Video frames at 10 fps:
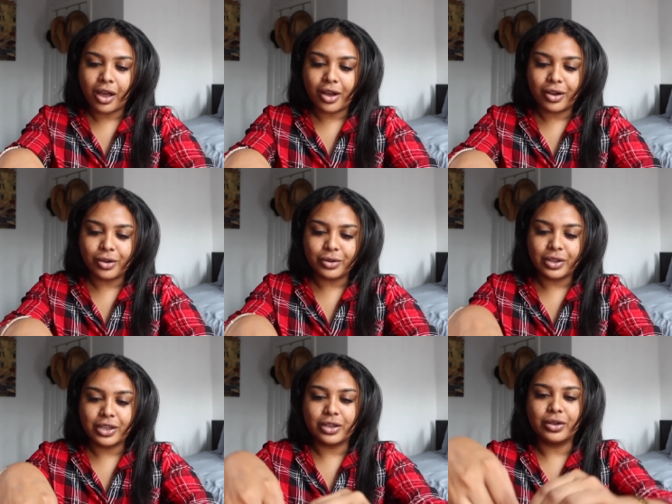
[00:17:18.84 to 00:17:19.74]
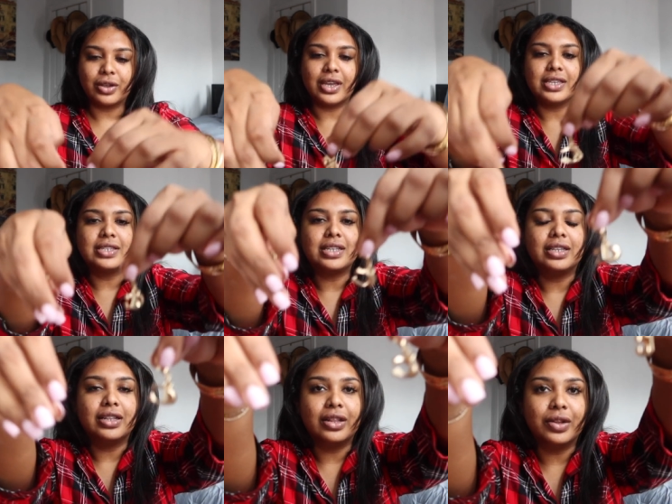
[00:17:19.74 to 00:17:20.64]
Oh, cute. It has a
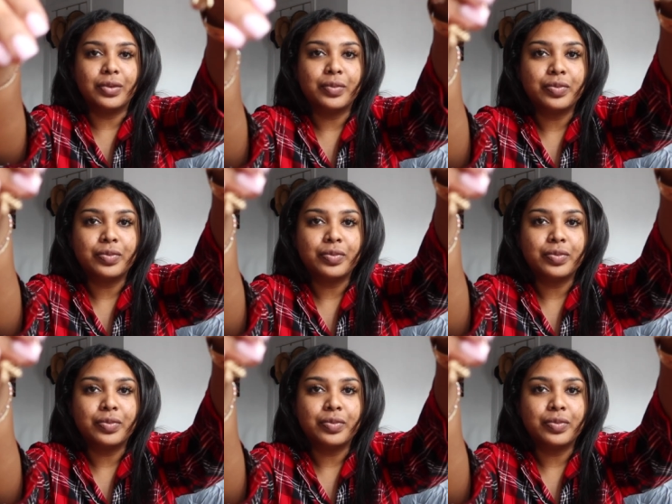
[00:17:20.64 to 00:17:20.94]
little...